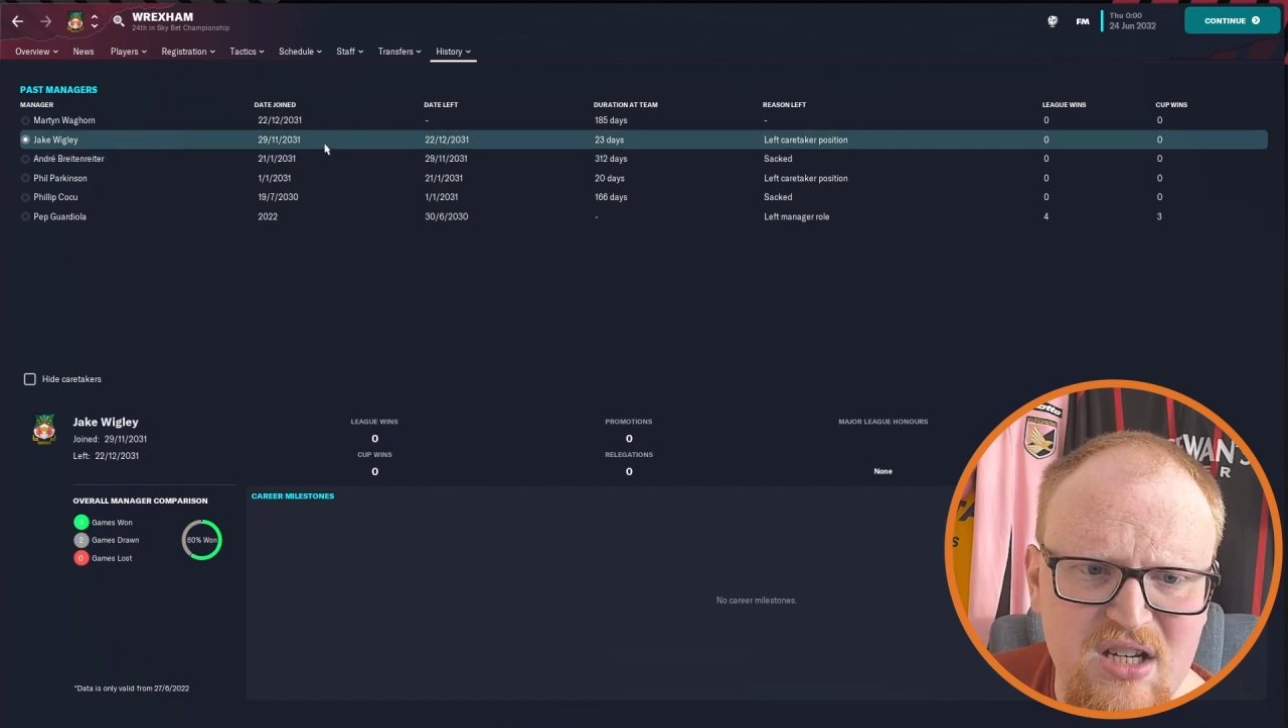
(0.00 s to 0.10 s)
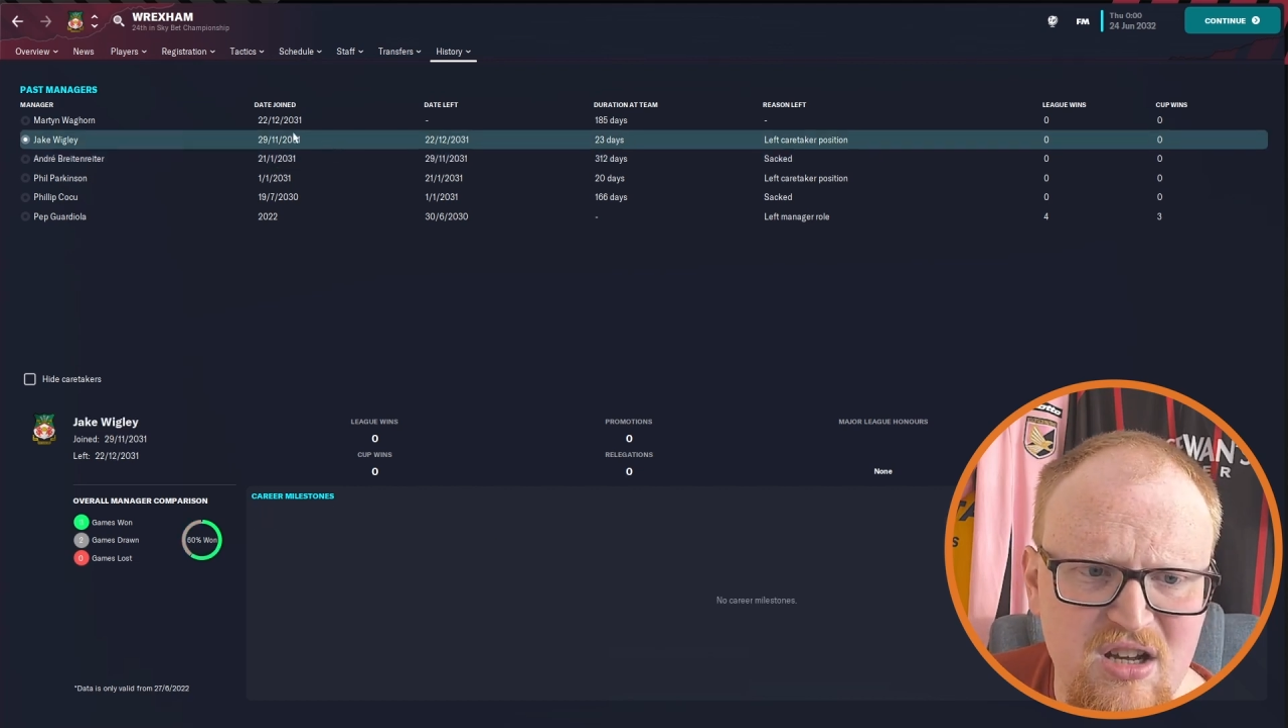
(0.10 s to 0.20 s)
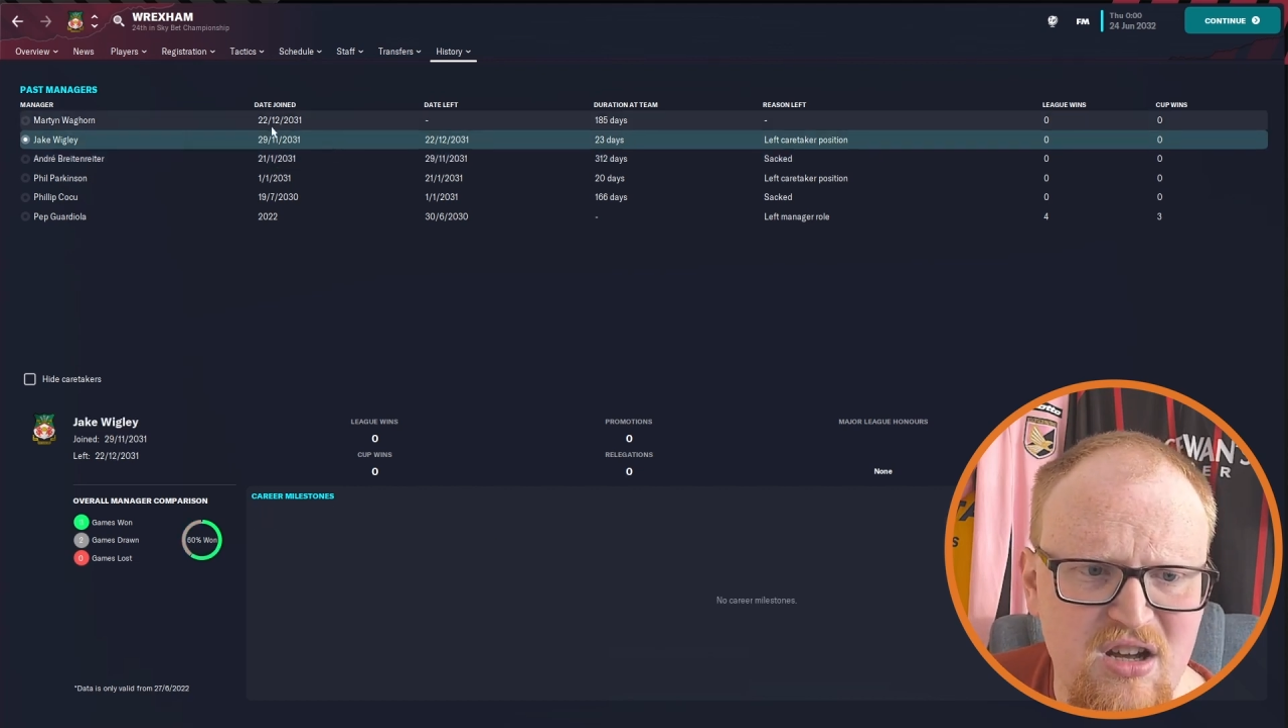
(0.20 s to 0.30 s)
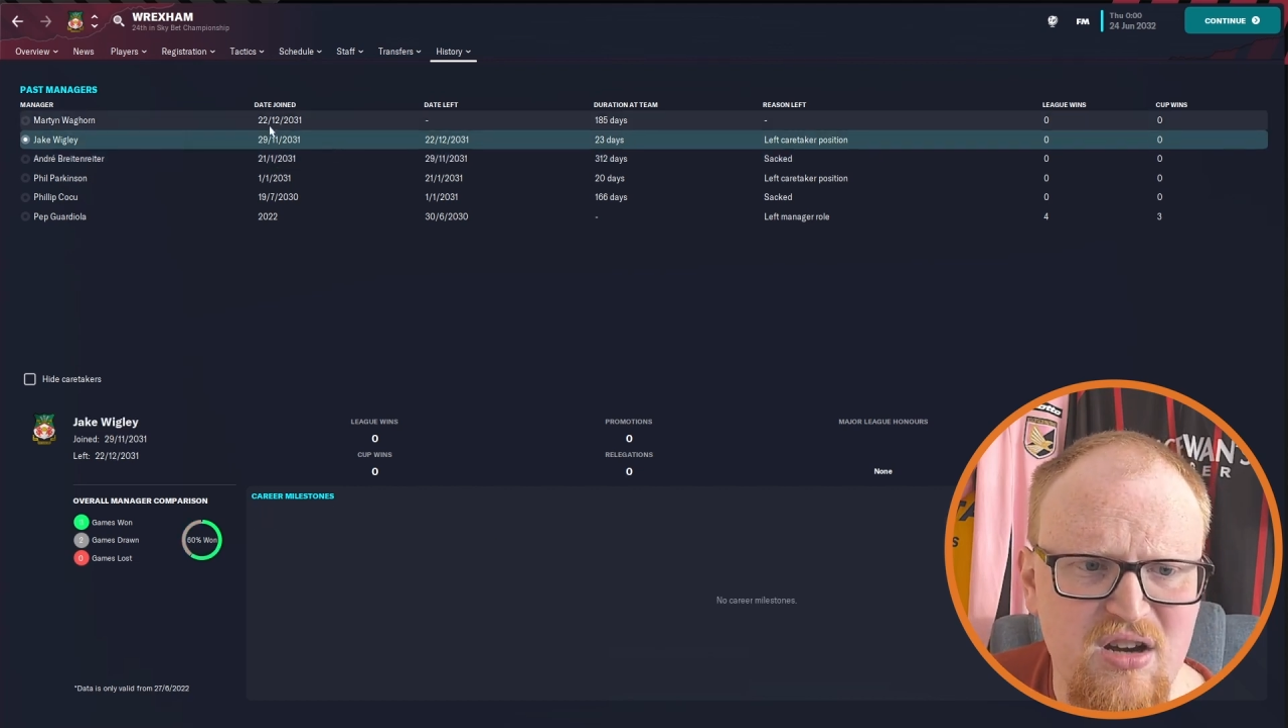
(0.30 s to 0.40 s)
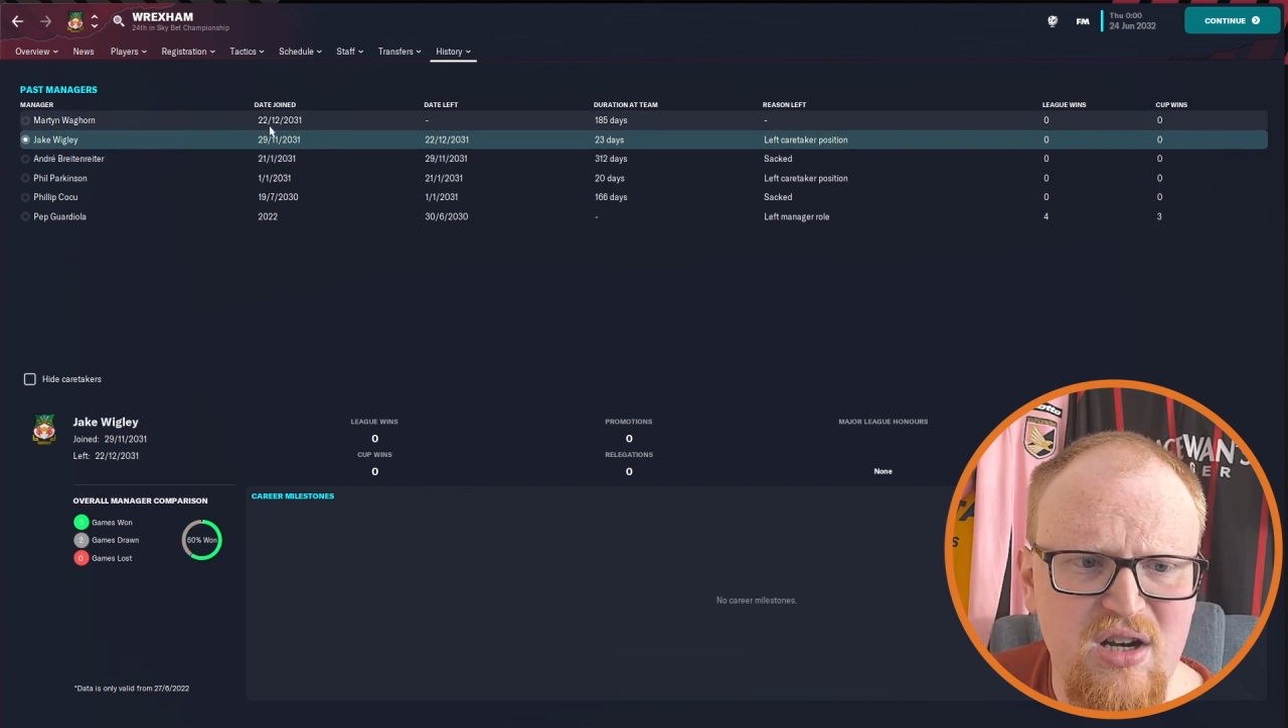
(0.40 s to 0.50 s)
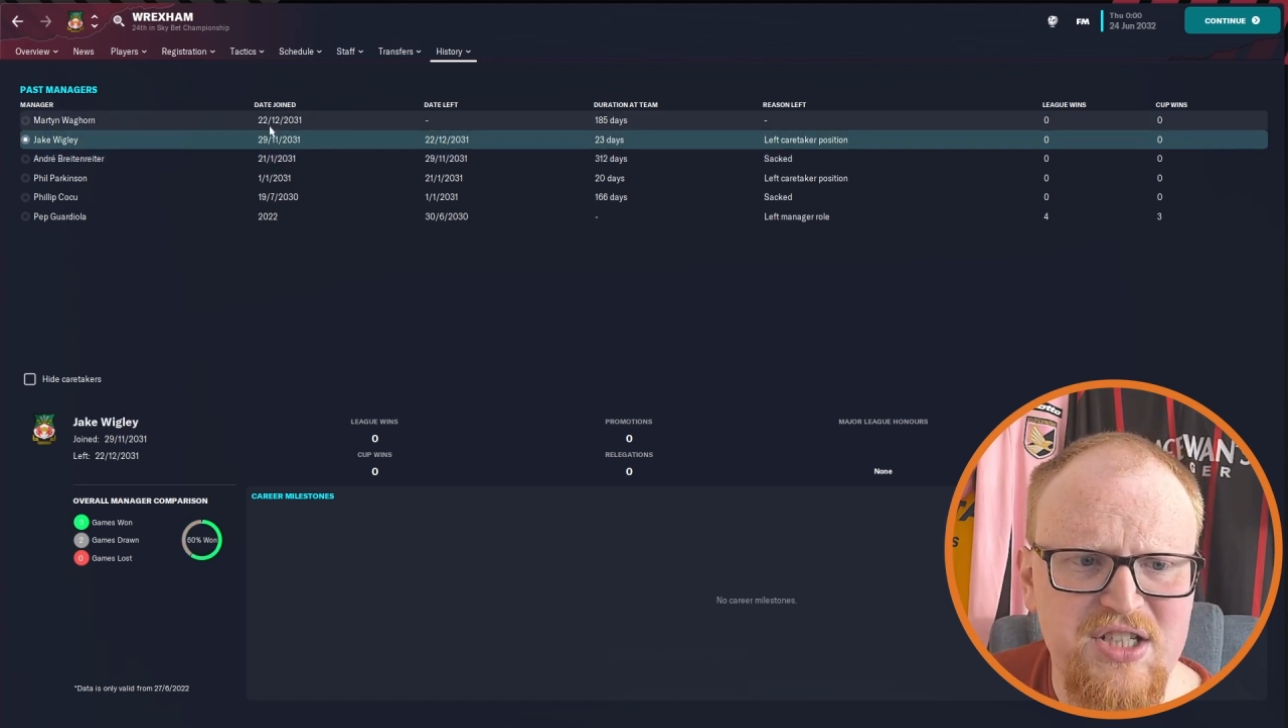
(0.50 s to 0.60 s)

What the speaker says: gone.